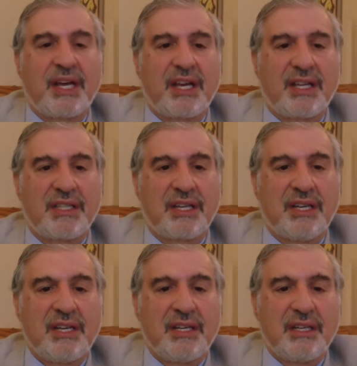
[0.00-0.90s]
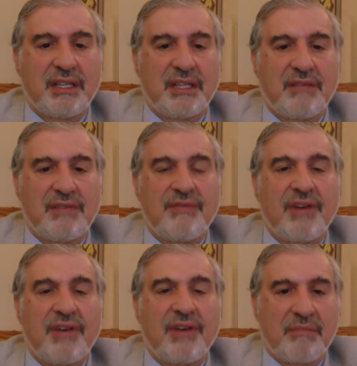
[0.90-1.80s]
of our past
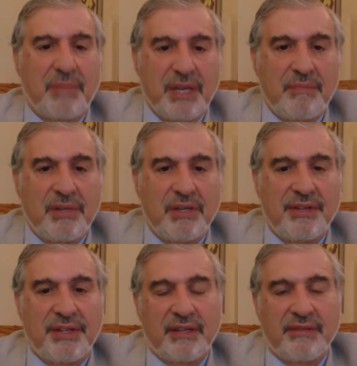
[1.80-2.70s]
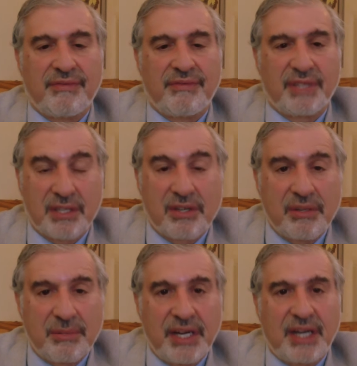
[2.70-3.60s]
that have divided people, that have
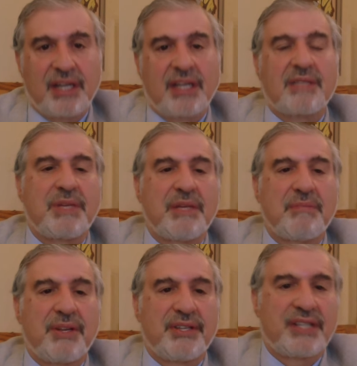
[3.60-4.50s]
discriminated against